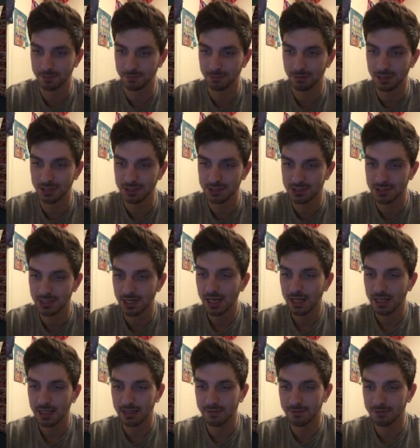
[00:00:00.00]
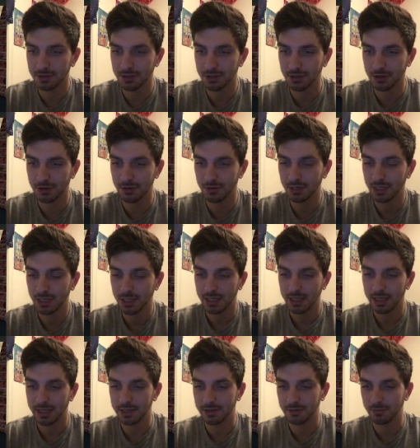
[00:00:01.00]
a plus, even though
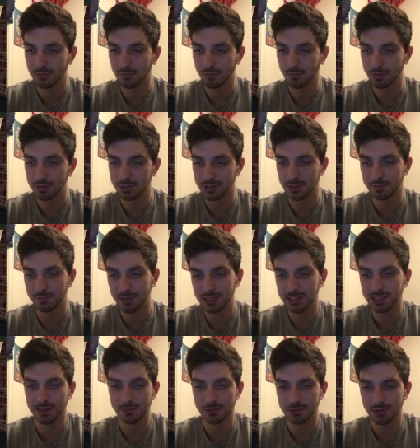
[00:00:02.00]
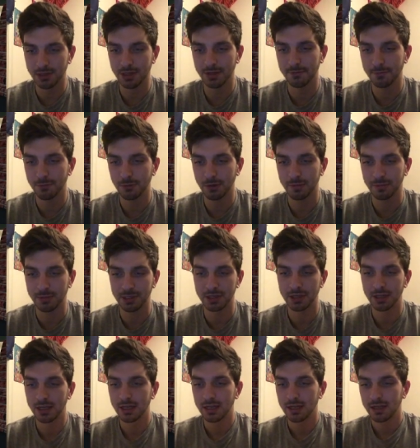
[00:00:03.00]
it wasn't the piece I was looking for. I mean,
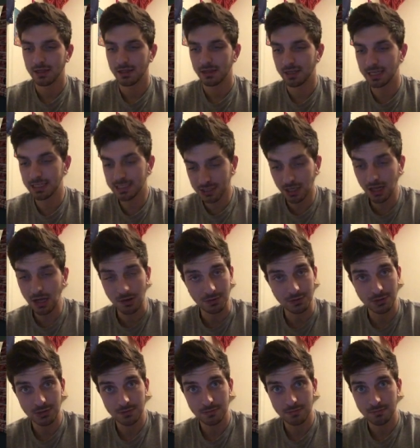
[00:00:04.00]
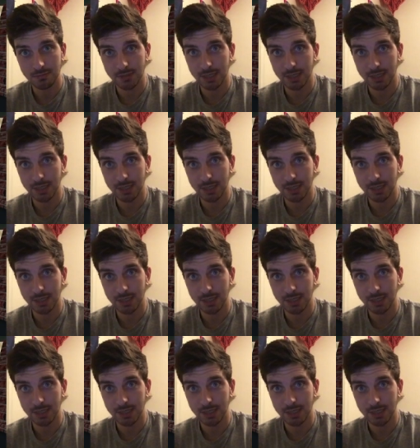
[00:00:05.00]
it's close.